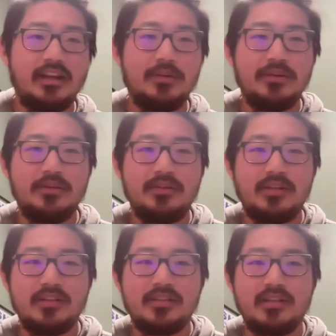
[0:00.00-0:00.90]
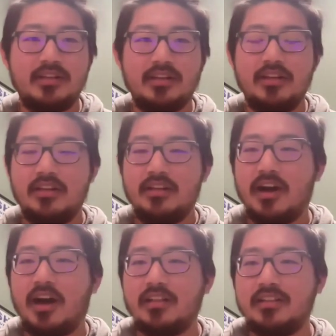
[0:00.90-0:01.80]
anyone who does like
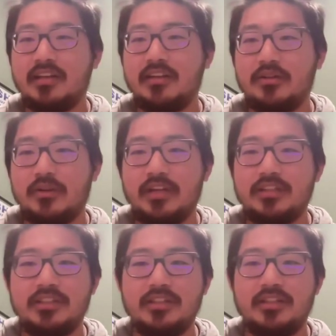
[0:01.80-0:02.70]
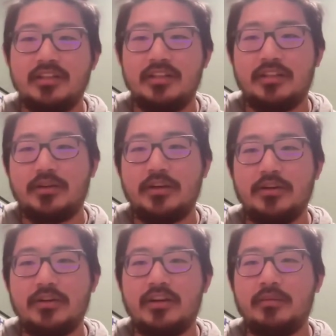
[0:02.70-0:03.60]
content creation, and the
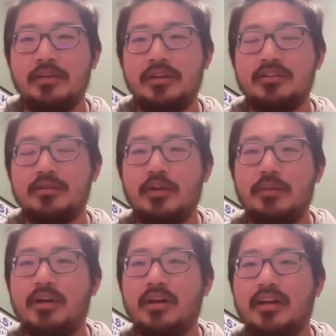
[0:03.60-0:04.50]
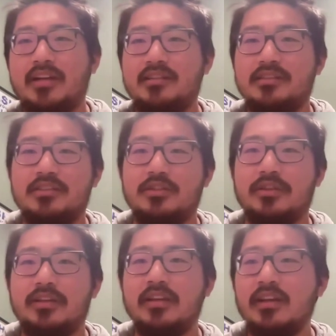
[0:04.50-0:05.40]
creator economy, some great podcasts to listen to
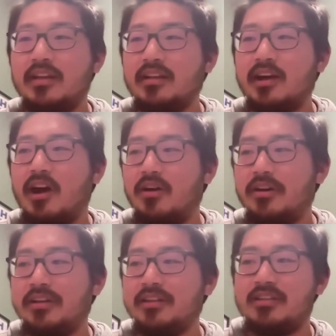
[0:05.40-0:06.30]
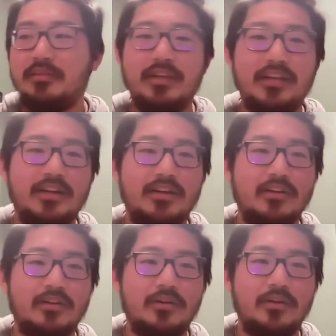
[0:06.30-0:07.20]
are like Colin and
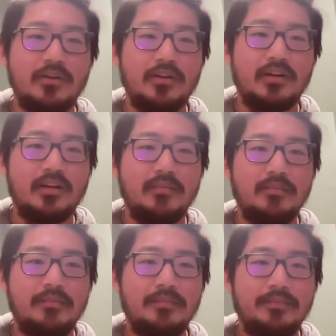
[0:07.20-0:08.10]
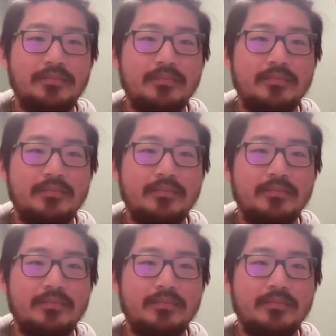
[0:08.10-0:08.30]
Samir, or